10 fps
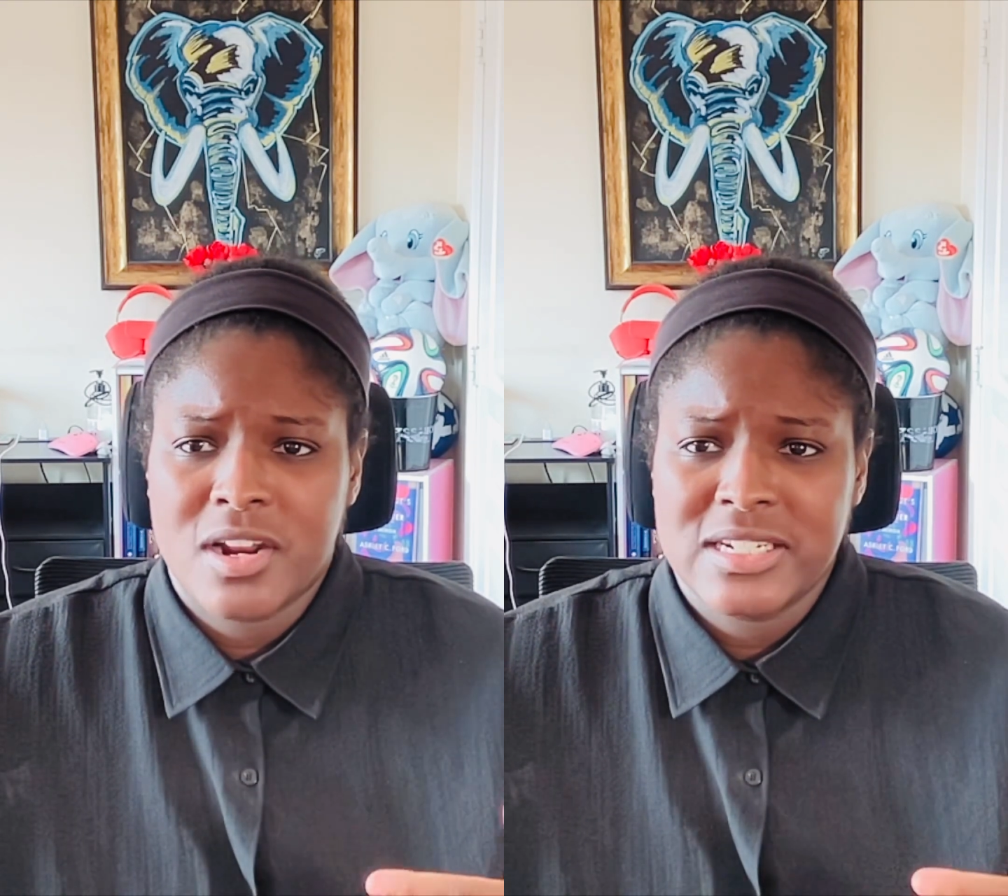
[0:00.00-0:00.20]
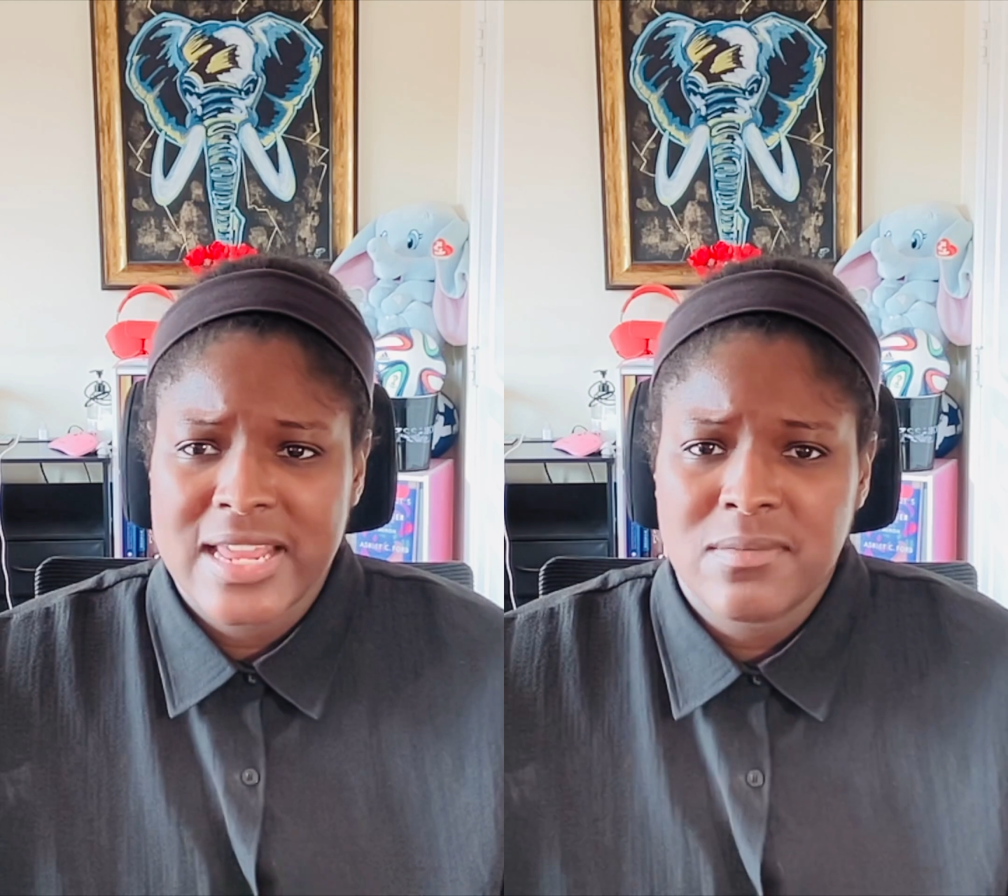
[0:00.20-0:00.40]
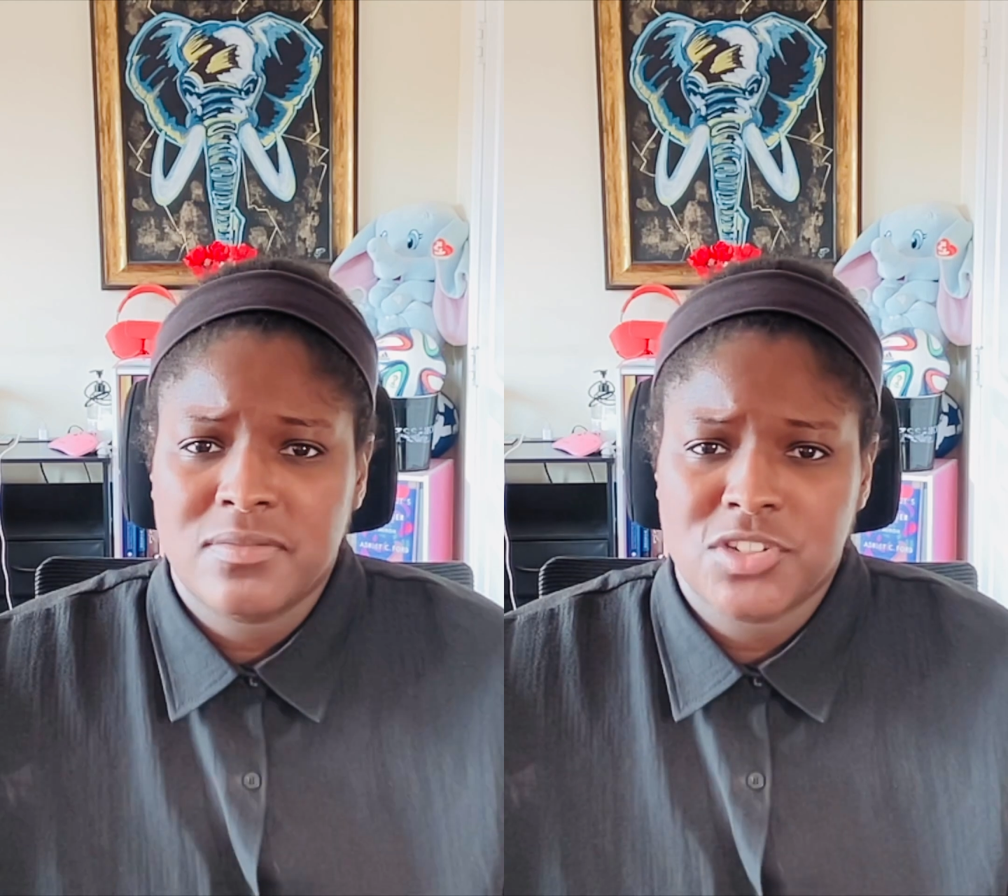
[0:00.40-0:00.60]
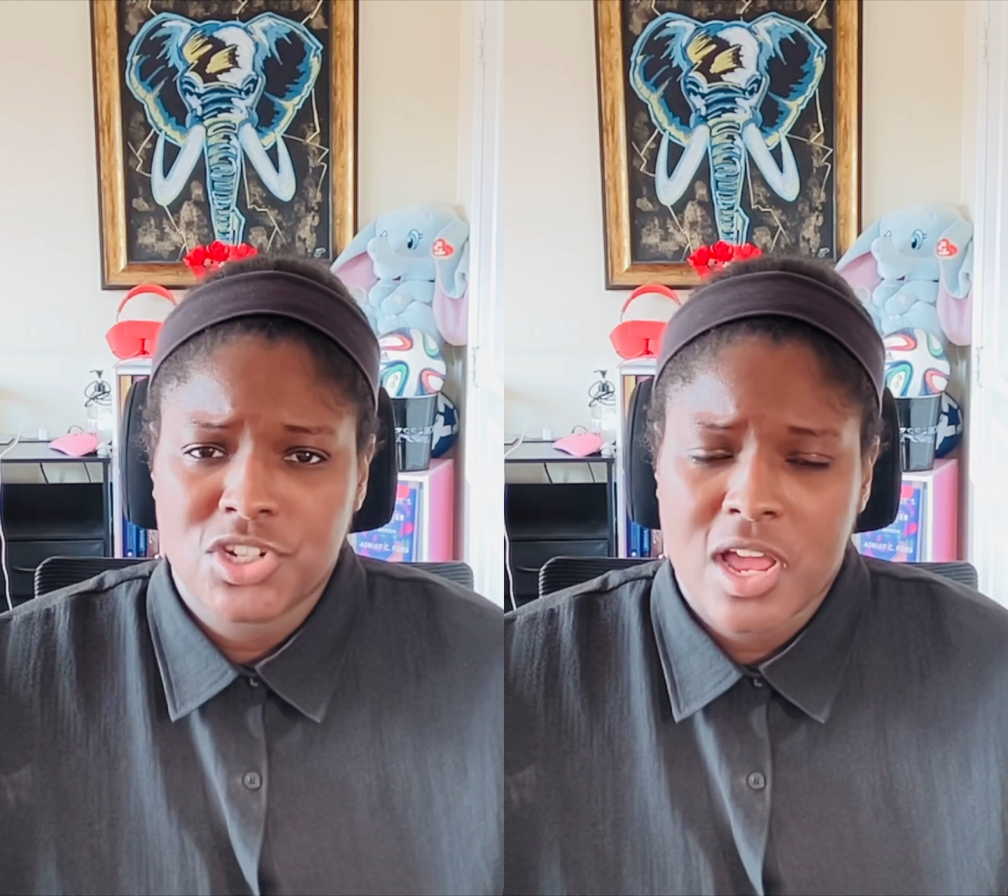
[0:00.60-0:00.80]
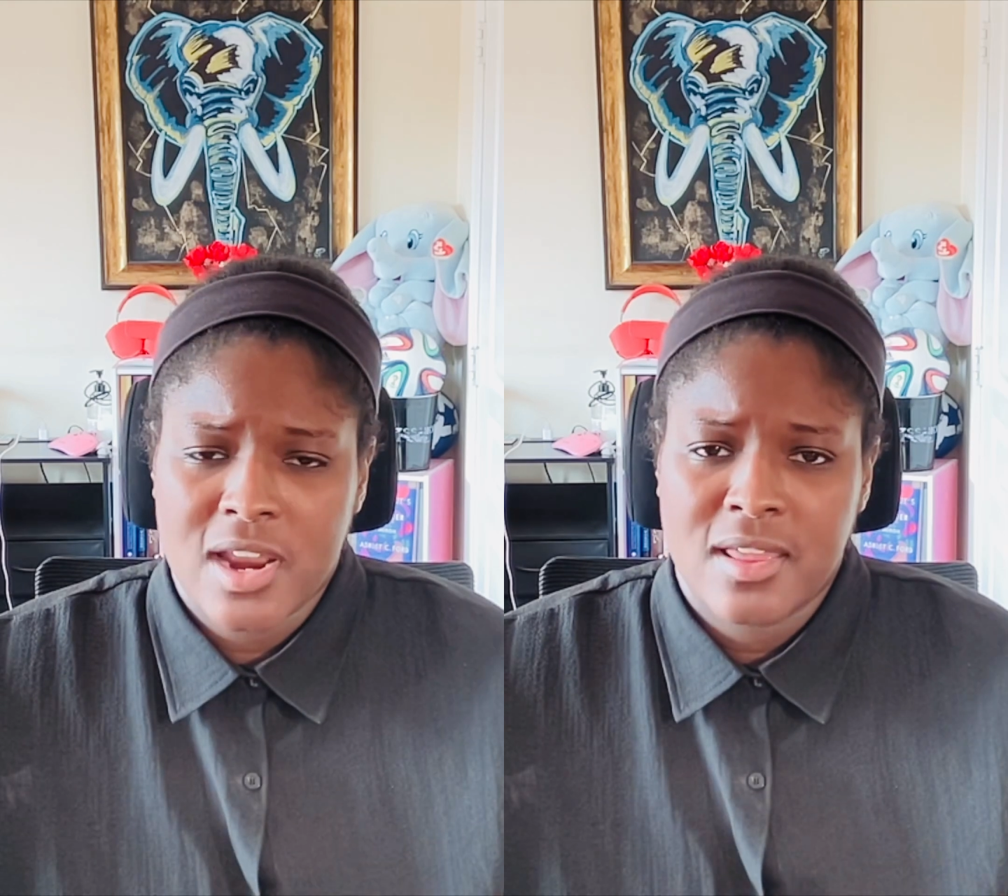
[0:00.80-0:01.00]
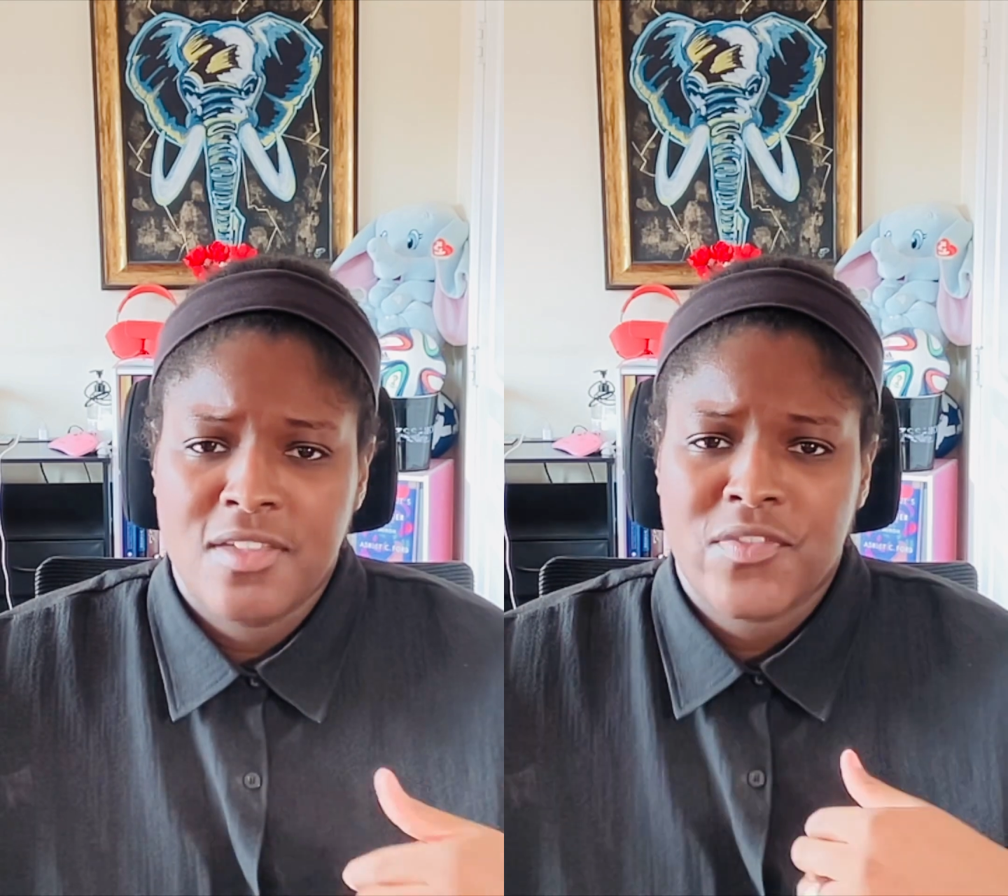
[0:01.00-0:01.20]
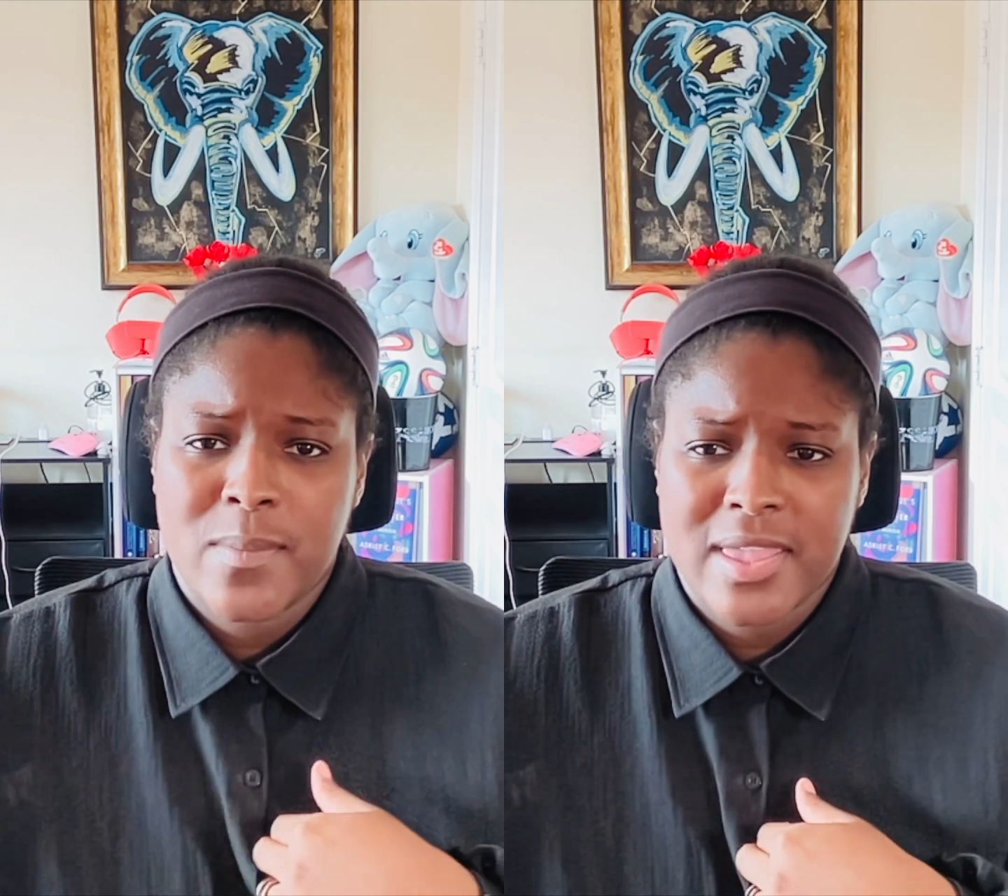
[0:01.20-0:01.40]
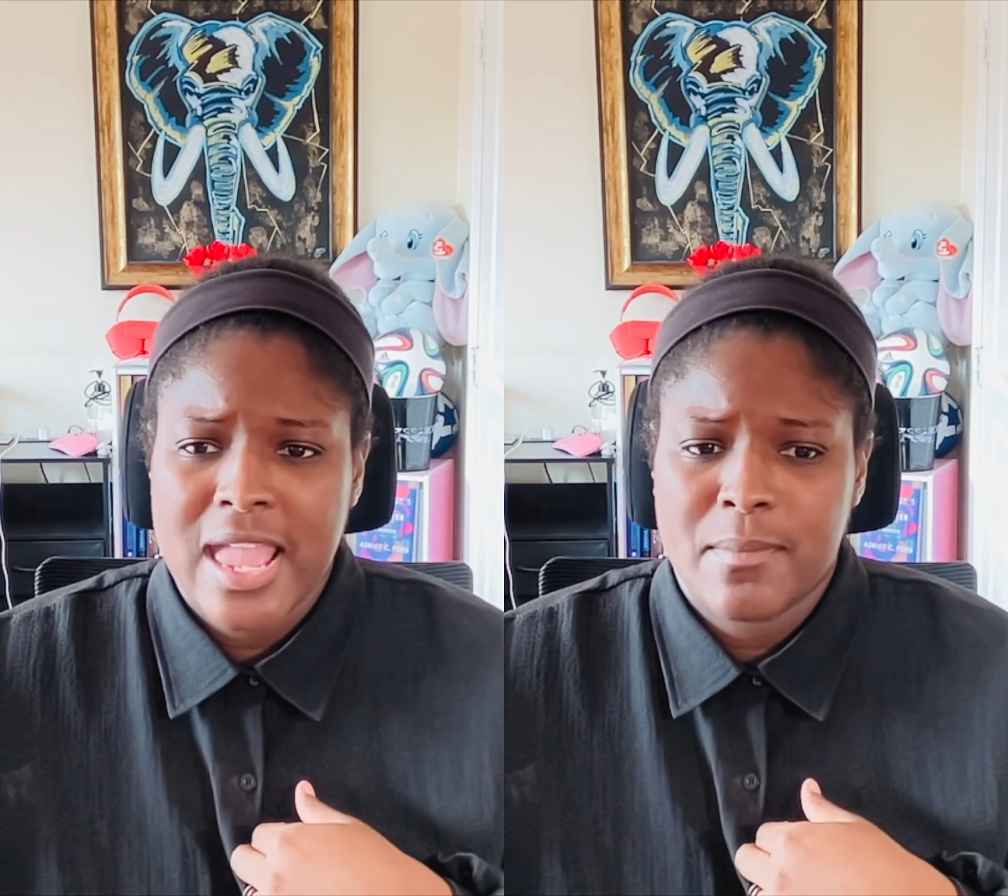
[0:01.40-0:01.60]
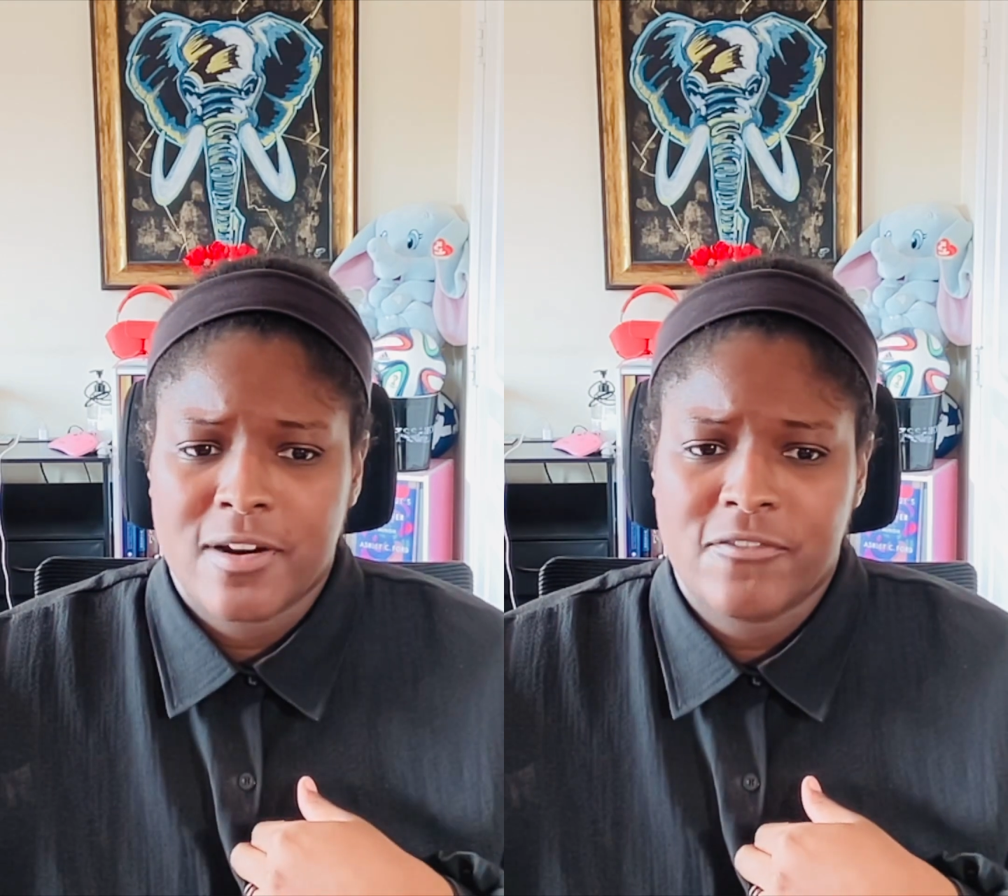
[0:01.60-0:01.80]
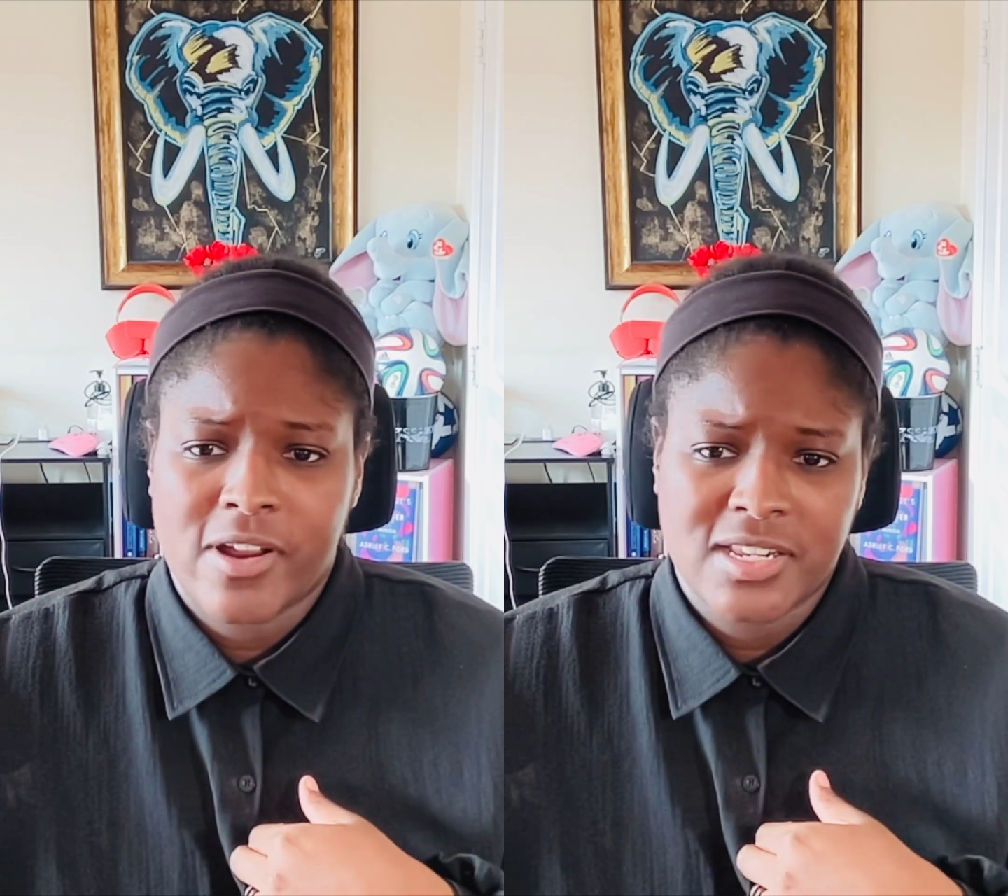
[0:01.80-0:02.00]
a date with Dijon, they became our
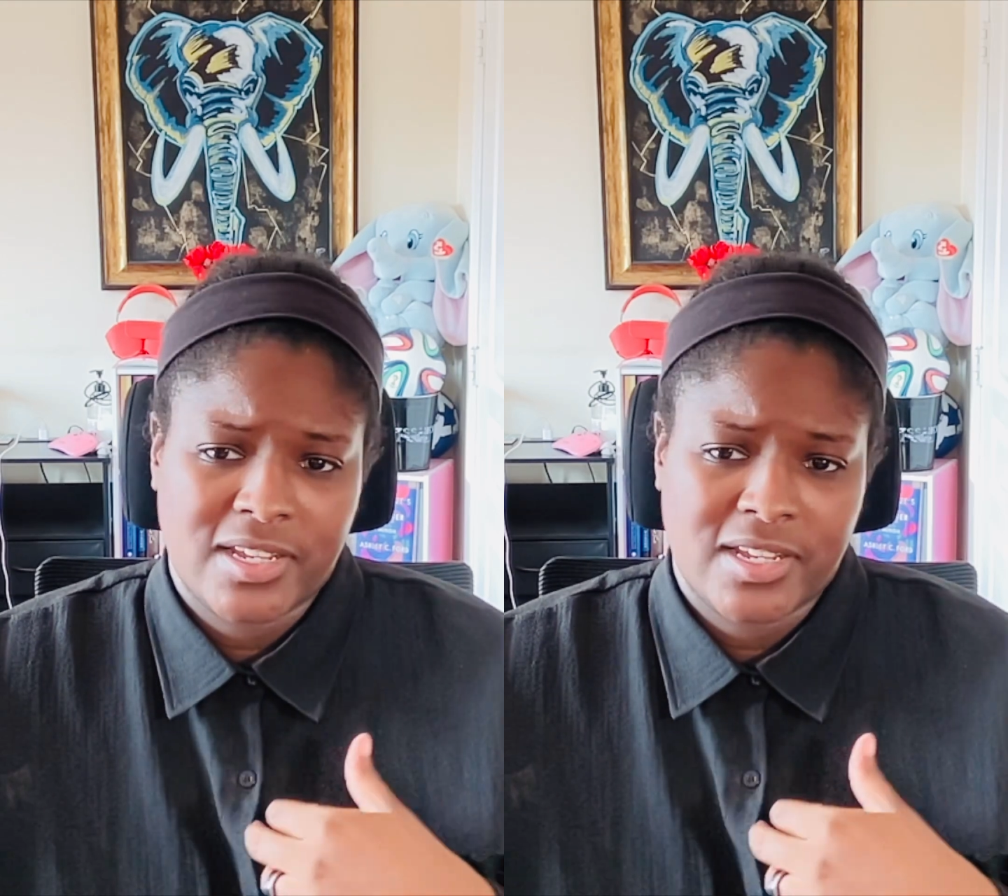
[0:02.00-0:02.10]
friends.